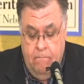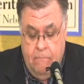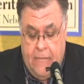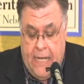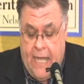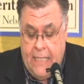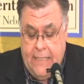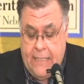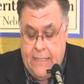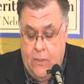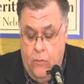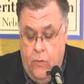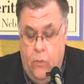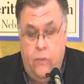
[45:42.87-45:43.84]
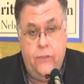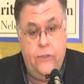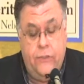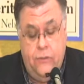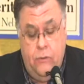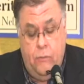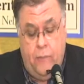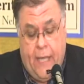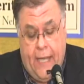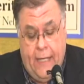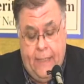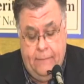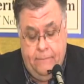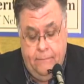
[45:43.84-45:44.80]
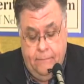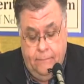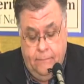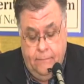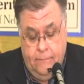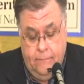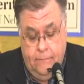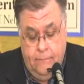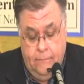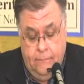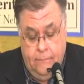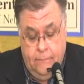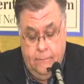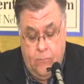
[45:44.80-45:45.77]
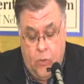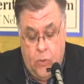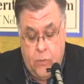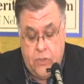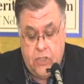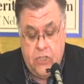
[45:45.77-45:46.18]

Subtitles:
and I just don't know what to do about it." There was a